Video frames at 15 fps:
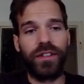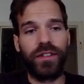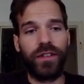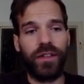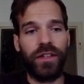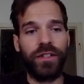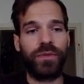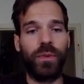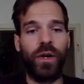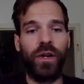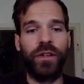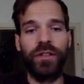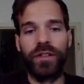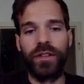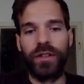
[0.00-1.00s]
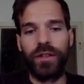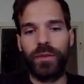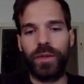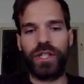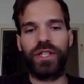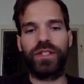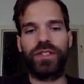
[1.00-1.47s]
this one,
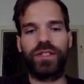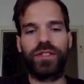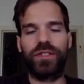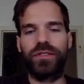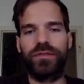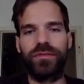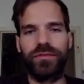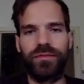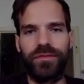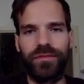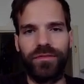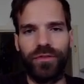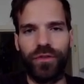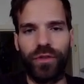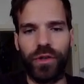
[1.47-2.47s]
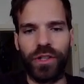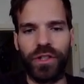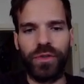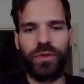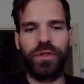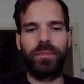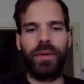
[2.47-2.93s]
which is
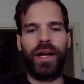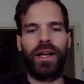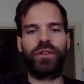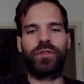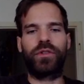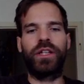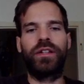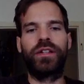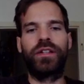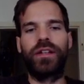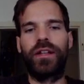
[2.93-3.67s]
42 in binary,